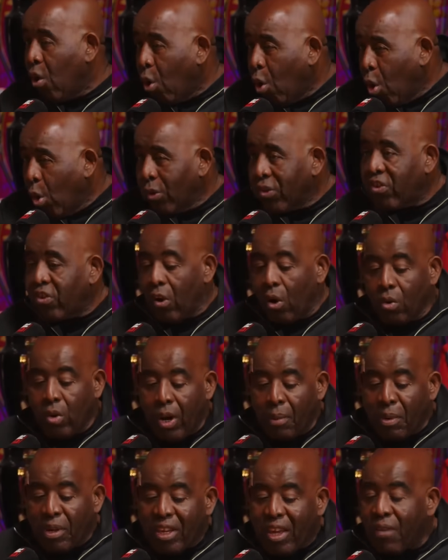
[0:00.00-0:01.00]
Also,
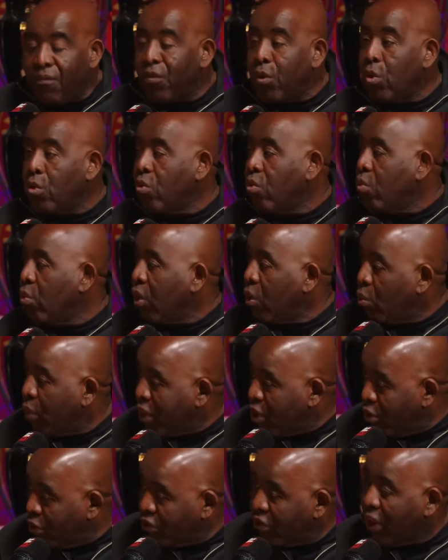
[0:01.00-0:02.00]
let me give you, when
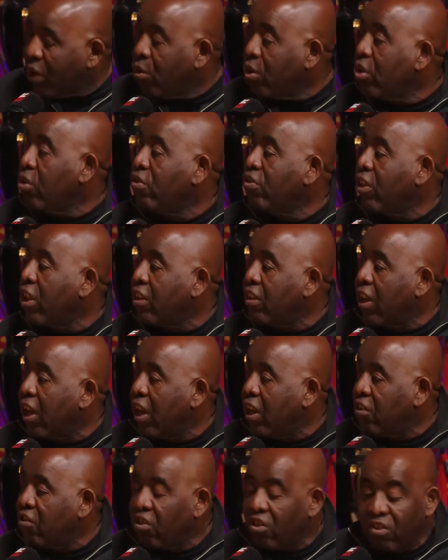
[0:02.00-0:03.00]
you say what you said there,
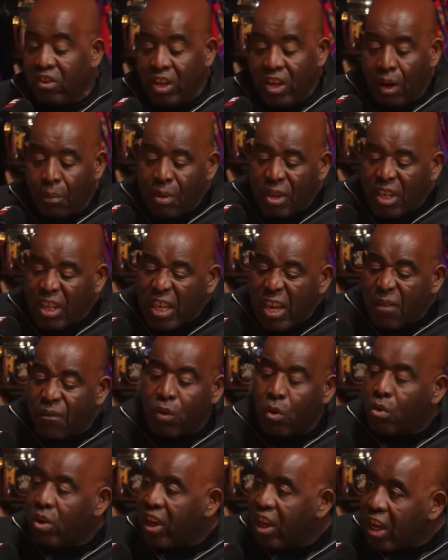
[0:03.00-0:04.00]
AGT, let me give
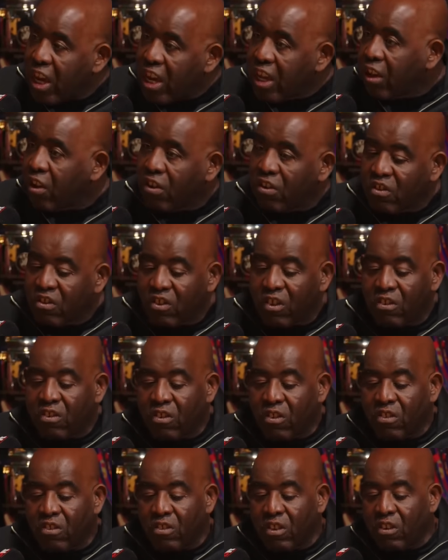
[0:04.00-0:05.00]
you the
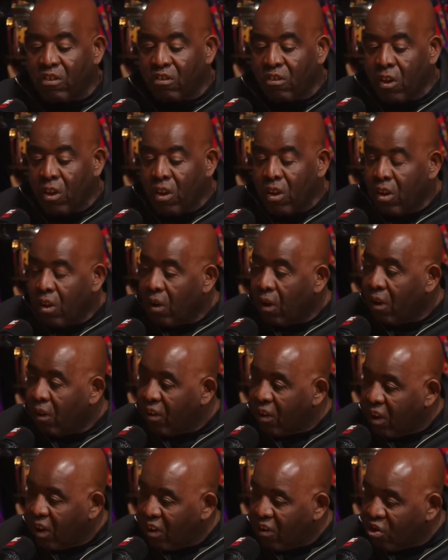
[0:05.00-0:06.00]
inconsistencies
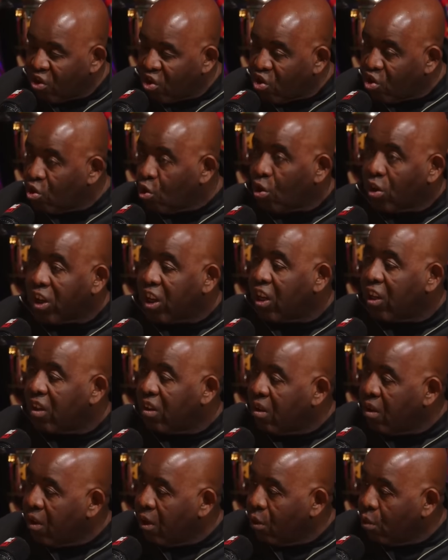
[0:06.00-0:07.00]
and
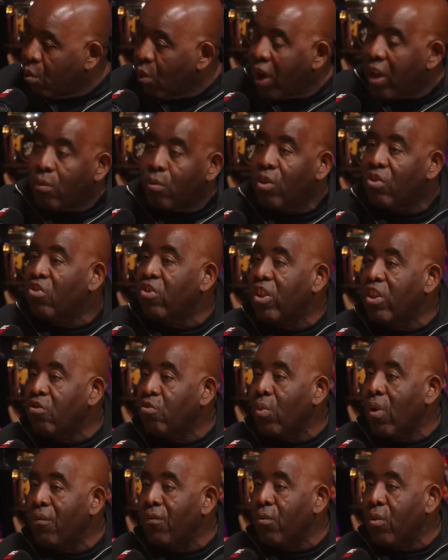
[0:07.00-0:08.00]
shocking way in which these
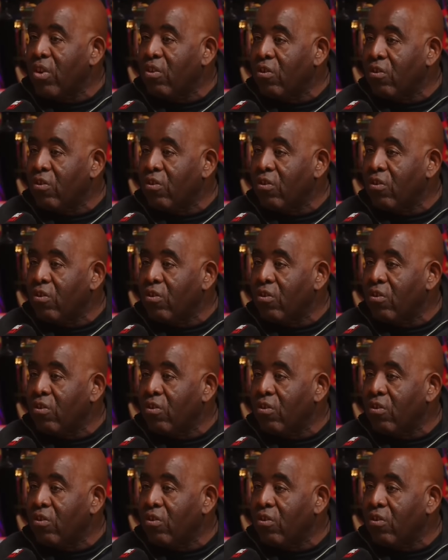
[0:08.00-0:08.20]
referees